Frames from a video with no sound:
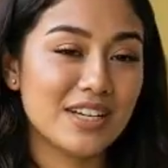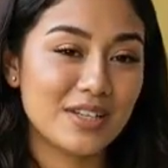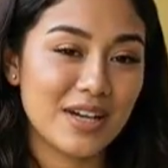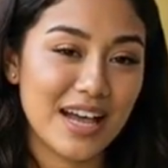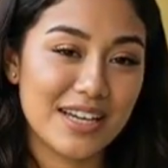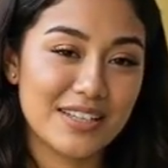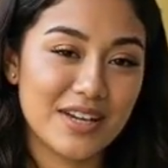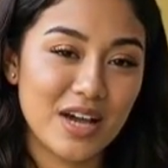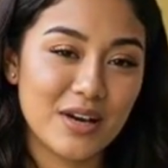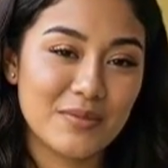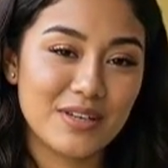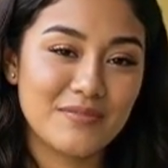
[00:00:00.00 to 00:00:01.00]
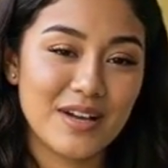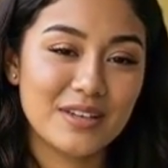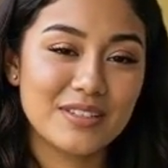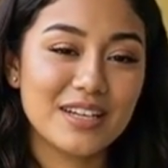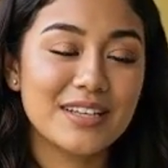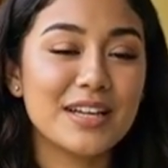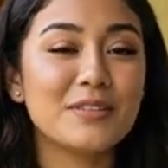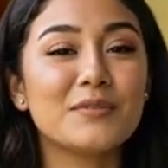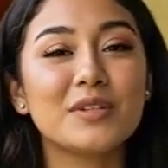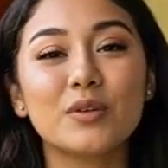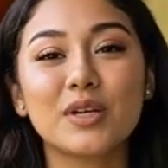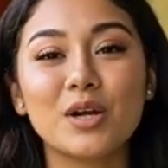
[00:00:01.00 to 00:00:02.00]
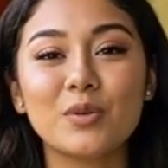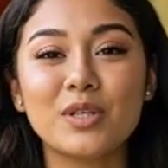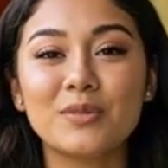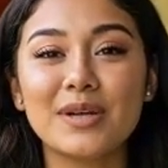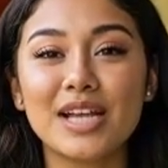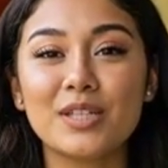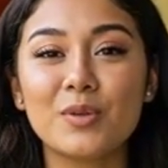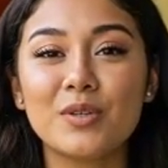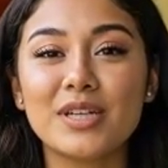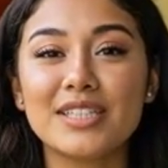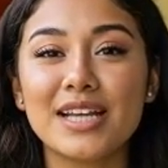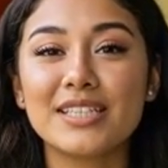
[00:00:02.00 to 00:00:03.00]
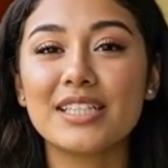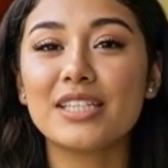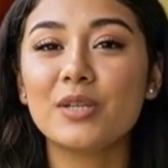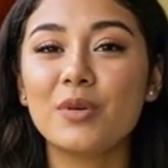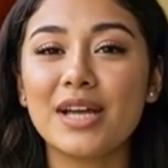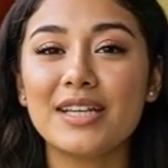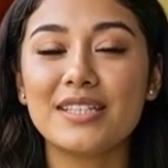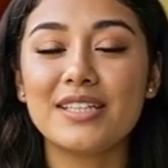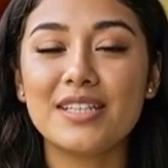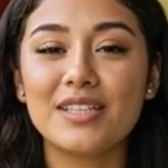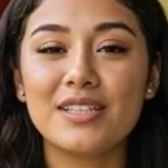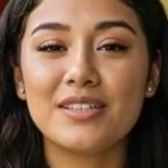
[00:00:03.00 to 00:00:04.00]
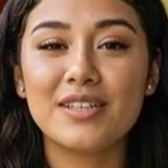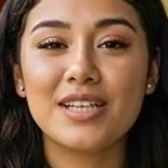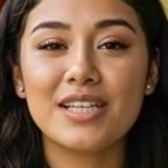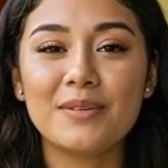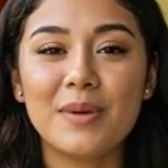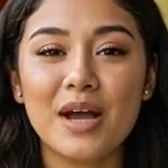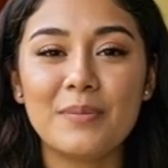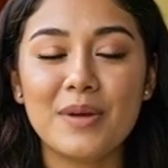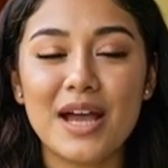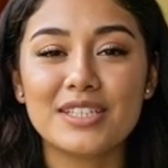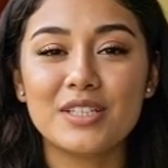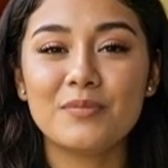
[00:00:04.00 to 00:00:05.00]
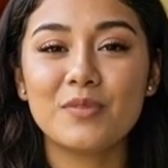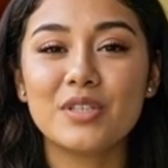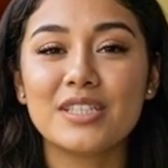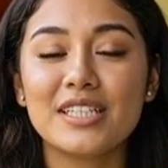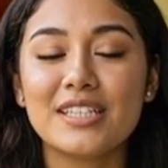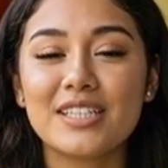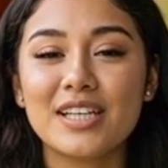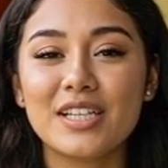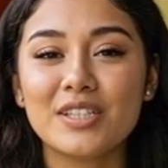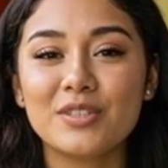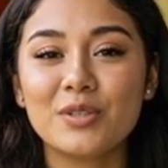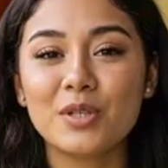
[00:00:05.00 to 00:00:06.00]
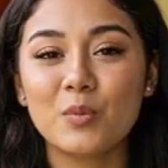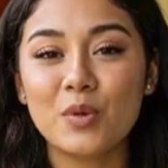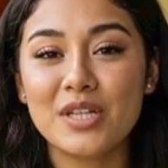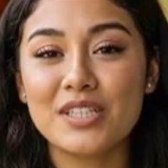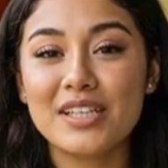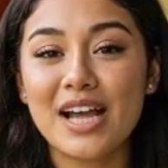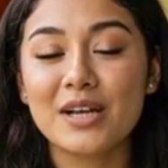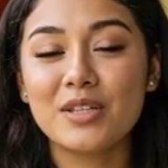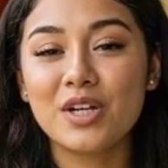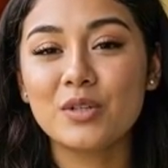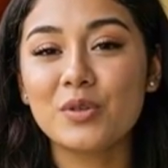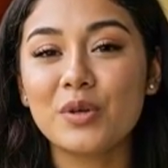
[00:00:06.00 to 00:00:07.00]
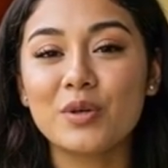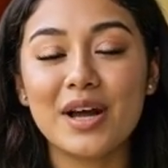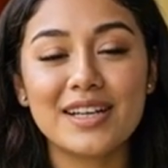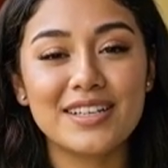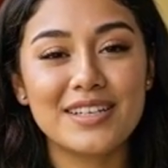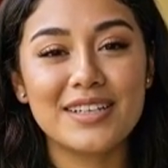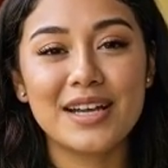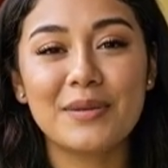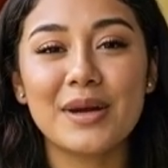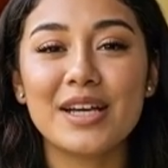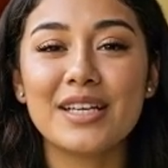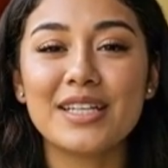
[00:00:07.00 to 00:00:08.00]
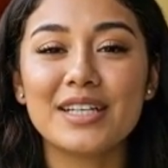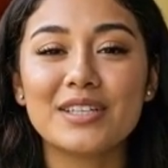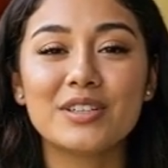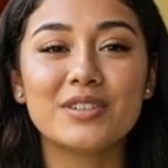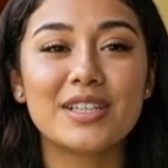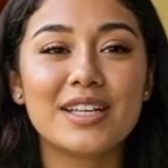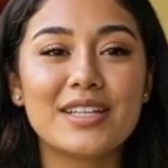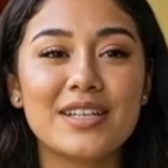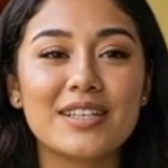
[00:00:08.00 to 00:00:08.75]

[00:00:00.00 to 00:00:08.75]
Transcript: Elias Harmon found this in a free railroad manual in 1908. His pump lasted 14 years through the worst agricultural crisis in American history.